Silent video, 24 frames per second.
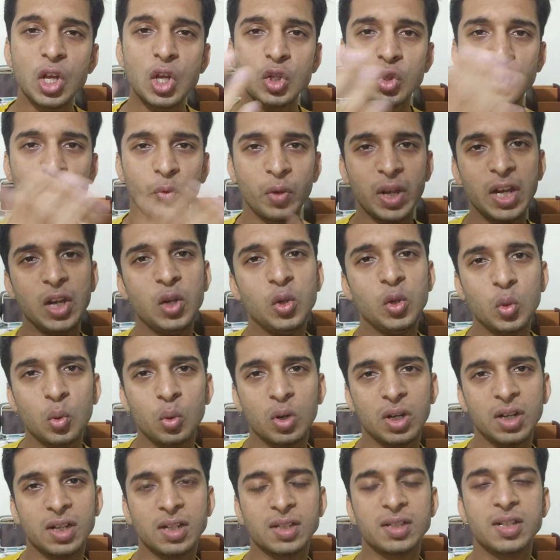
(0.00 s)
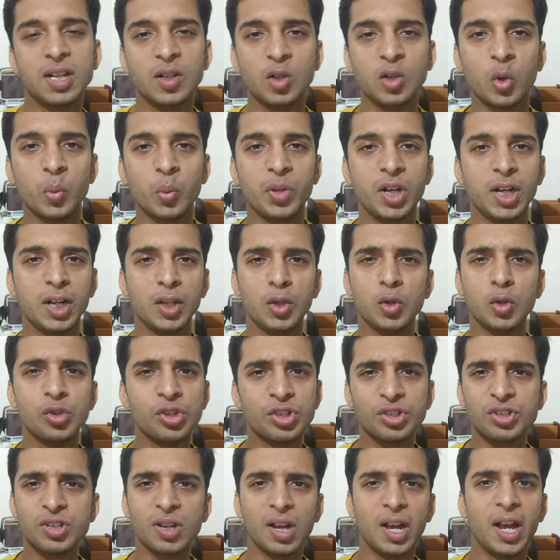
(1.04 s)
So when you understand copywriter, you
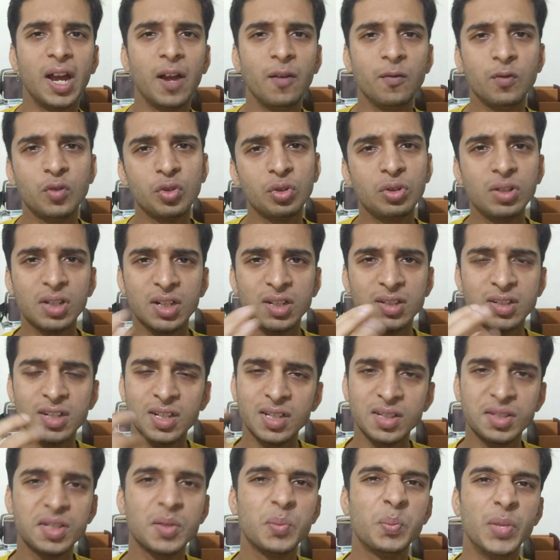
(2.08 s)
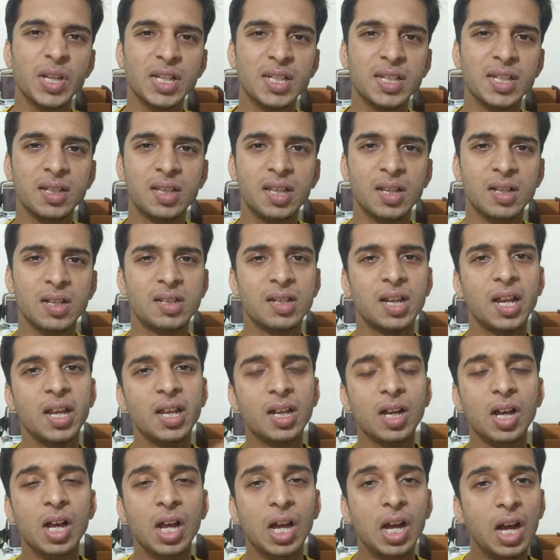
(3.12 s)
just have to understand some basic things
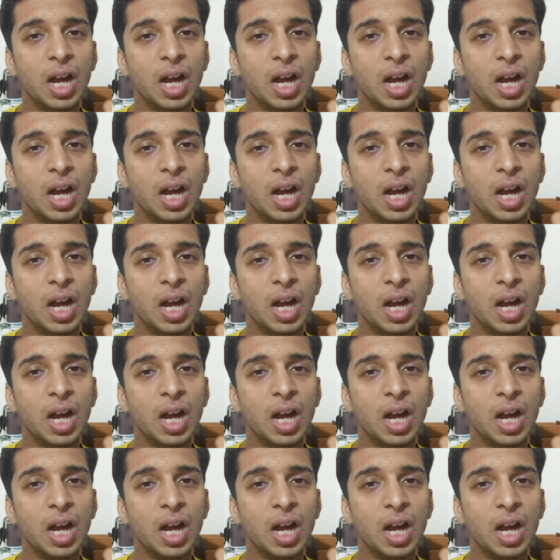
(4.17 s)
like